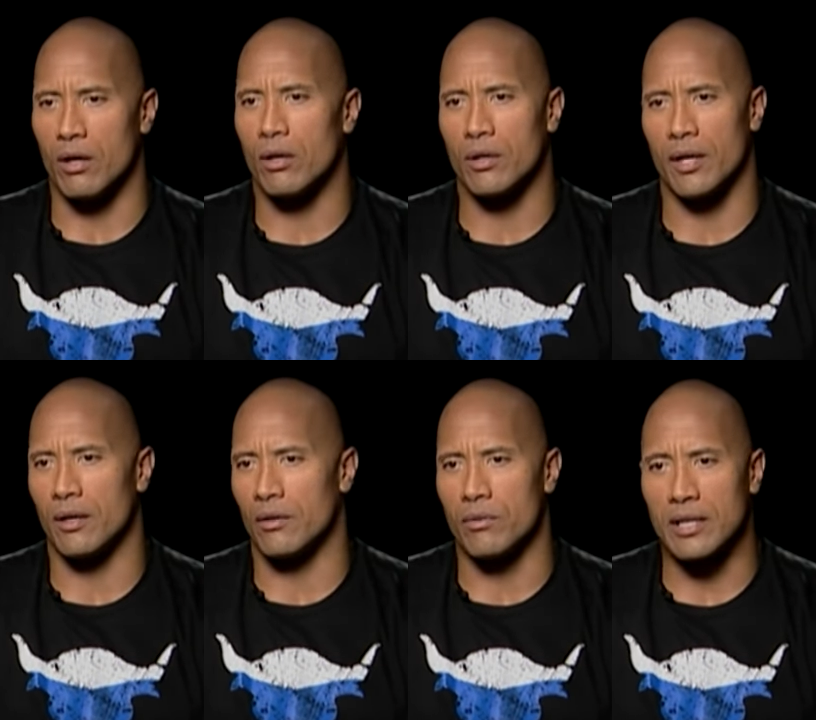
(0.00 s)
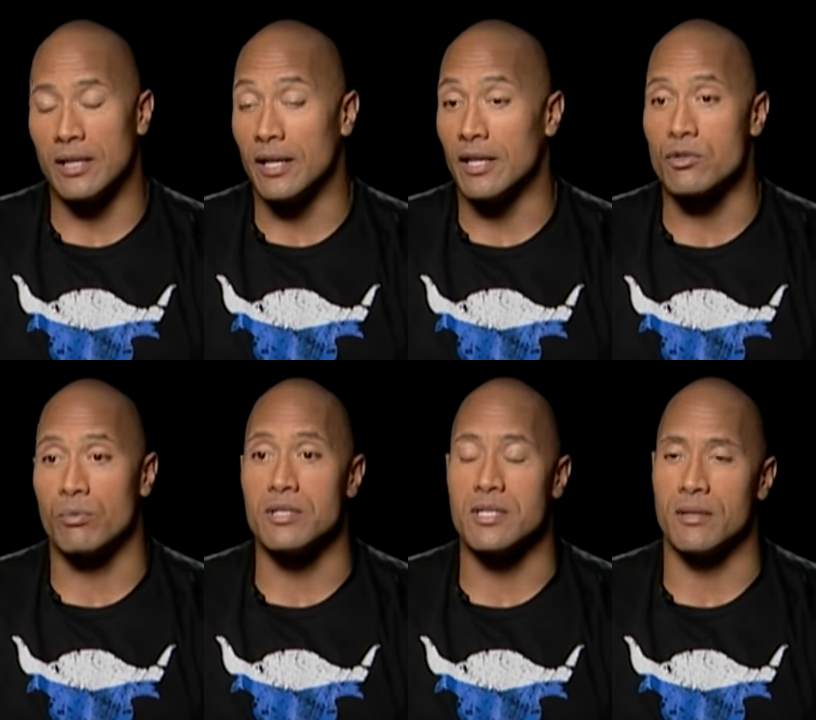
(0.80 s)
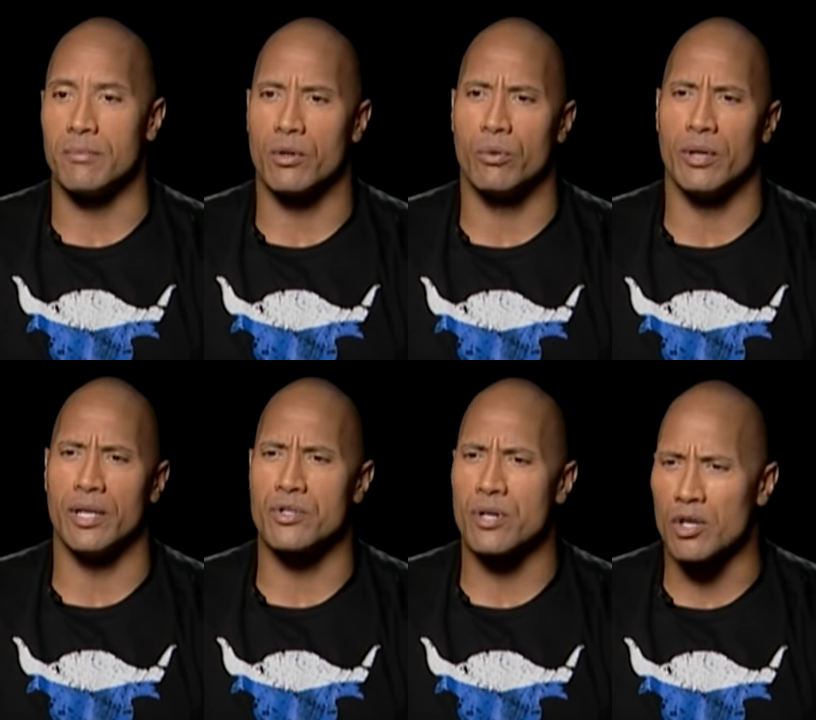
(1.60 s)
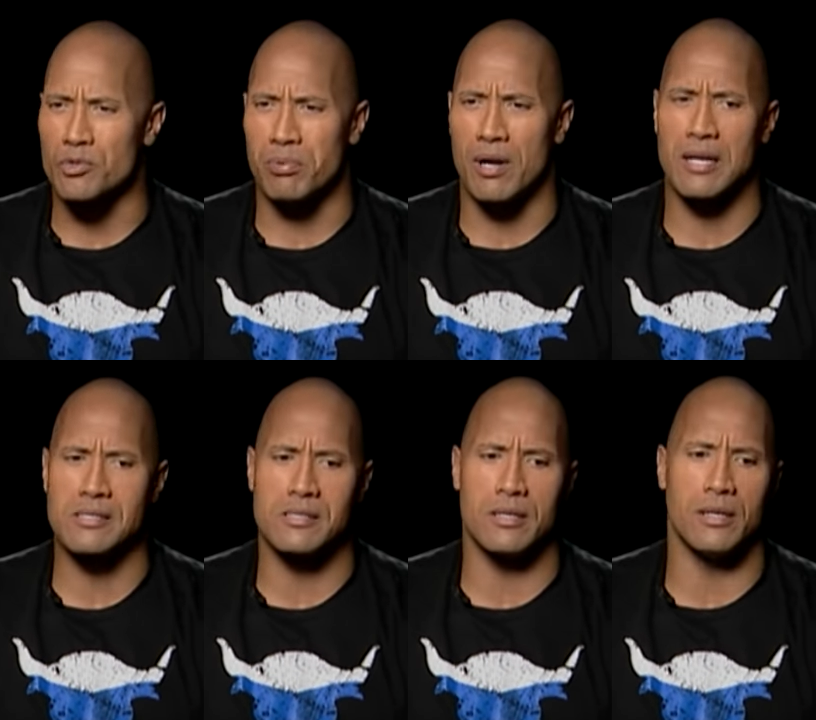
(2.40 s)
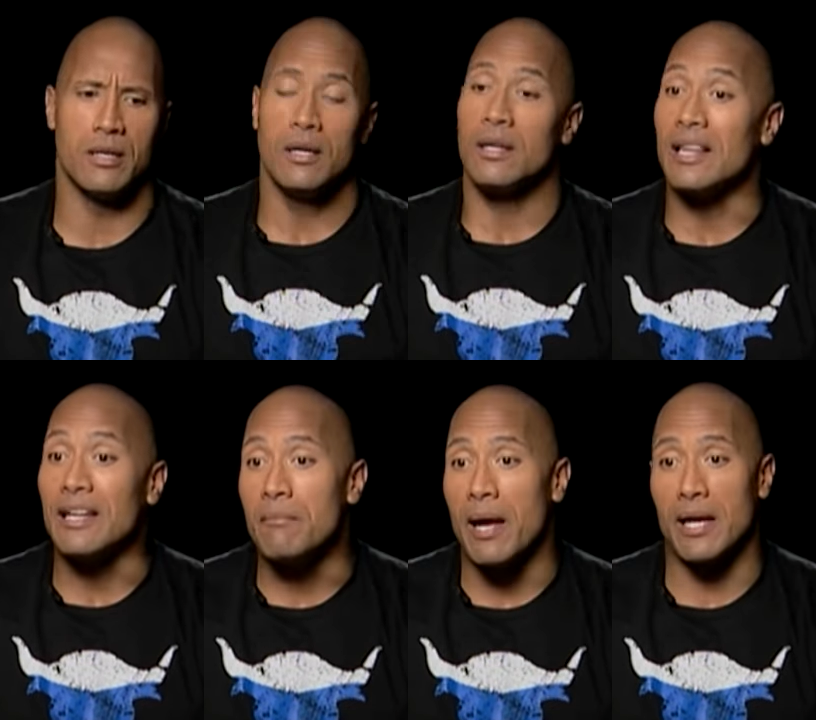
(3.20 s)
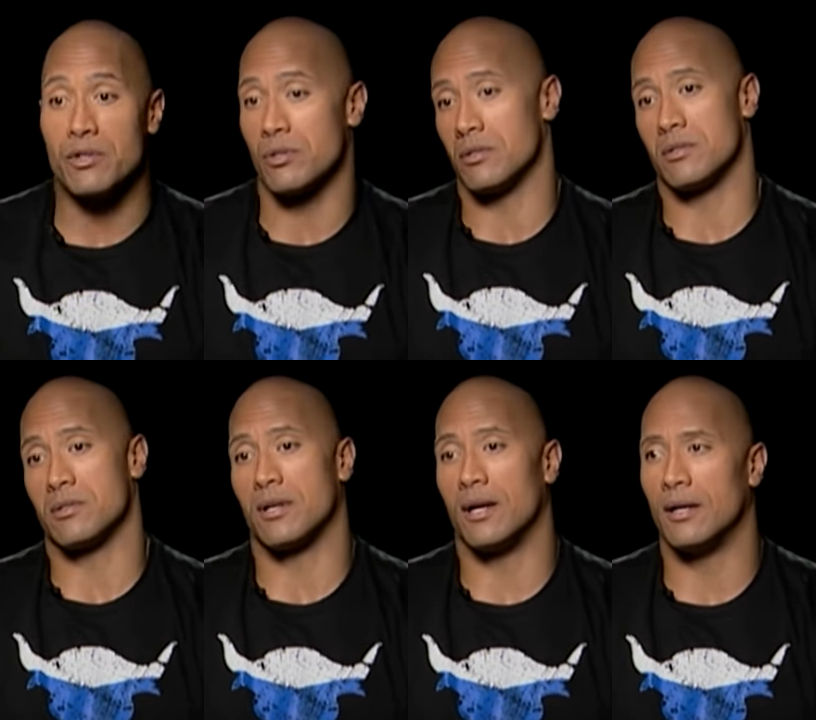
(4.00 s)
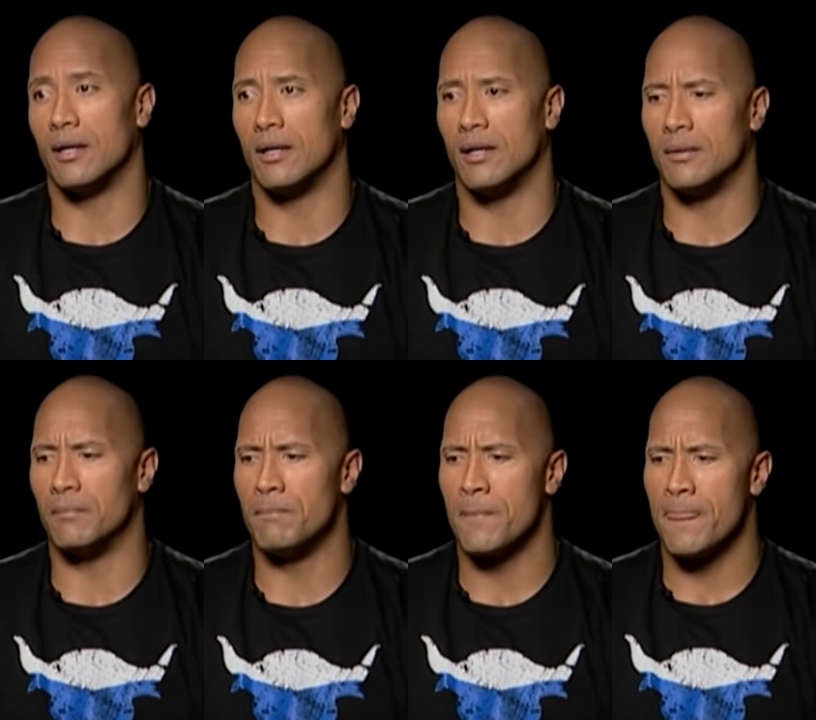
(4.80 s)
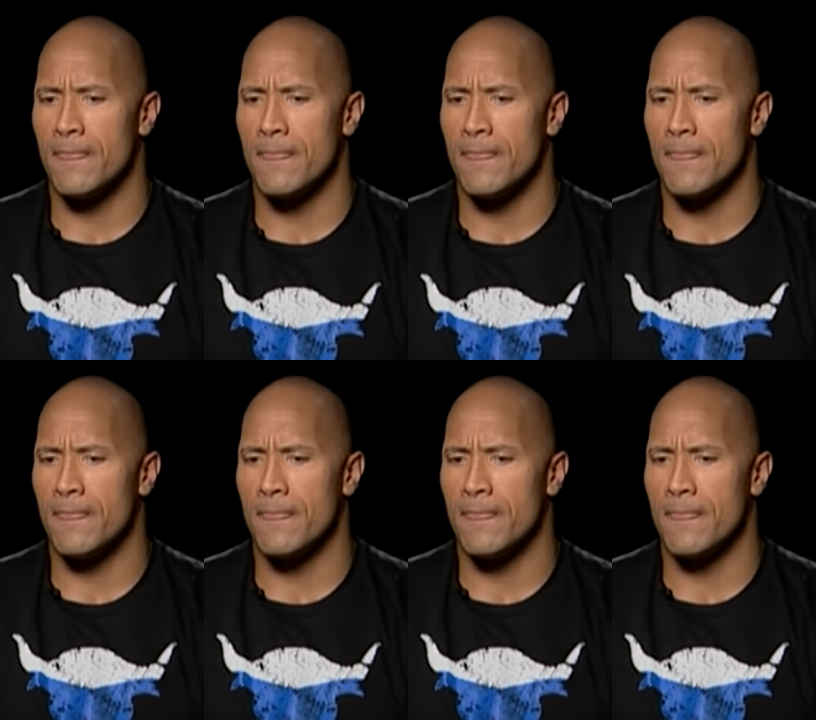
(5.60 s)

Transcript: all you know, Clint Eastwood, Steve McQueen, Charles Bronson, Lee Majors. Um,